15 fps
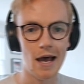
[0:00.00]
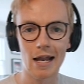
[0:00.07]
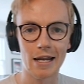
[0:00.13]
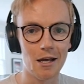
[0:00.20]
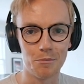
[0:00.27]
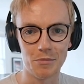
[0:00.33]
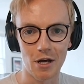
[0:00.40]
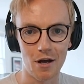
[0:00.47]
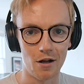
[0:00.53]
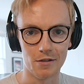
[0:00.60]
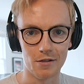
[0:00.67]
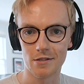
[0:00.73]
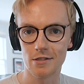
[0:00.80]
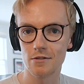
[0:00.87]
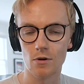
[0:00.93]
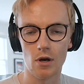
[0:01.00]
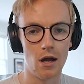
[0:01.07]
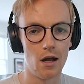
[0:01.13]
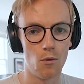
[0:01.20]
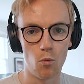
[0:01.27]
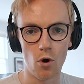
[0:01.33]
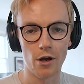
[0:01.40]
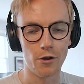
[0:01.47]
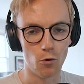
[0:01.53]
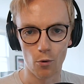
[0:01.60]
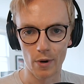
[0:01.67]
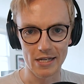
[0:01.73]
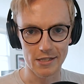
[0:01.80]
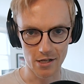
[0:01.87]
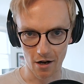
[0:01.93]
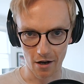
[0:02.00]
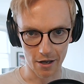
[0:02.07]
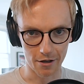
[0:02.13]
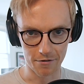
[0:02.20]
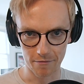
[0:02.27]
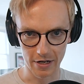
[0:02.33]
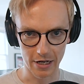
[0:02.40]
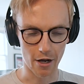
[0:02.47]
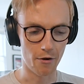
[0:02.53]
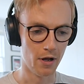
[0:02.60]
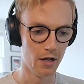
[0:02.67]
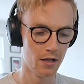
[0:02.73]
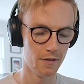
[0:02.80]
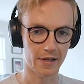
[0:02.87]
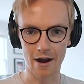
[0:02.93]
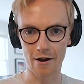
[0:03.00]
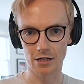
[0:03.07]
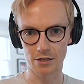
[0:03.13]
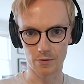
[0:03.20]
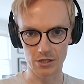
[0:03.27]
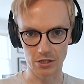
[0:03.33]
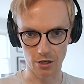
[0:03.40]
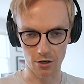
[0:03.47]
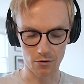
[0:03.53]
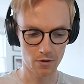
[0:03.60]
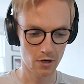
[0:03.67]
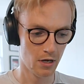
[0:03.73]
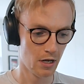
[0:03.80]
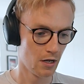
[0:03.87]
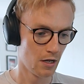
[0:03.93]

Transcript: Ali Abdaal's Why You're Always Tired video. The character is you.